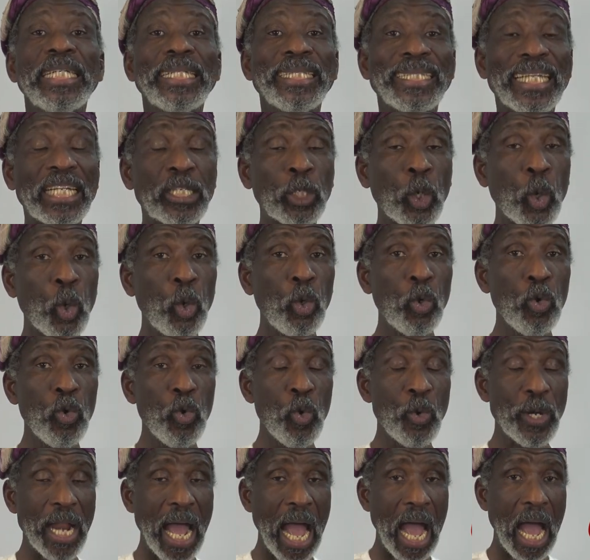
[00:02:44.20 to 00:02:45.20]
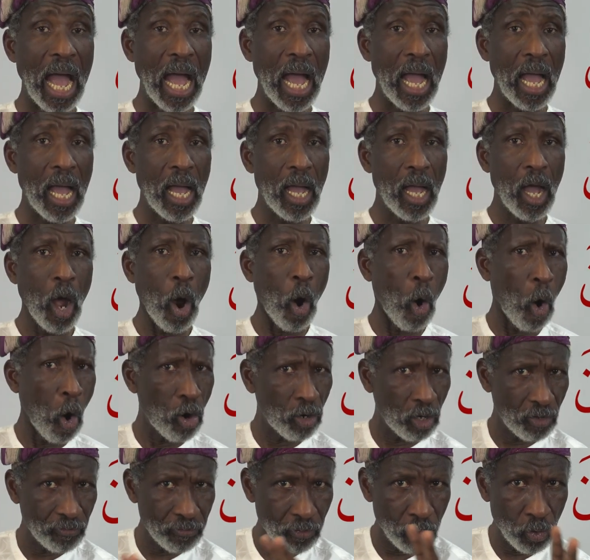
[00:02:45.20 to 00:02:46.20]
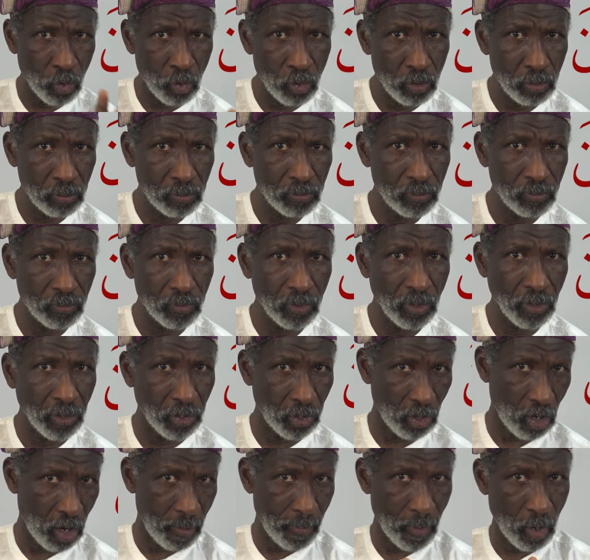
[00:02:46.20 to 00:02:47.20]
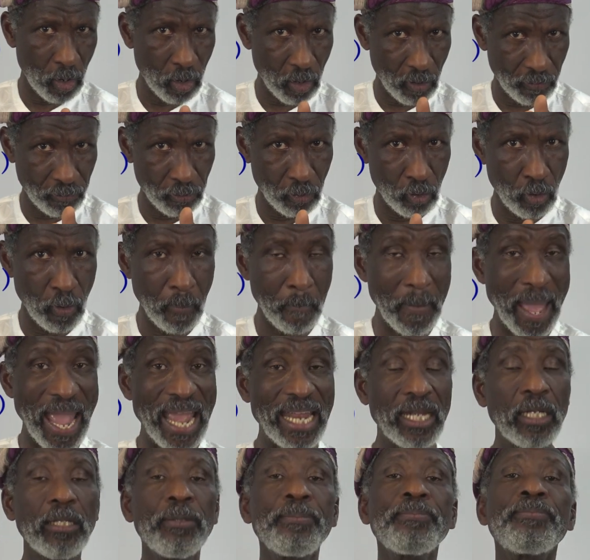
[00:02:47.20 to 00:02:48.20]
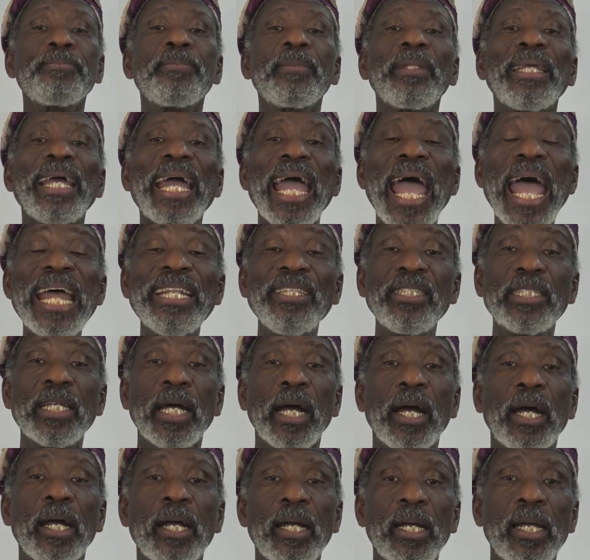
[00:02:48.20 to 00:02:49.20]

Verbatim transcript: Tadkhuluna, all of you, three or more of you men, enter.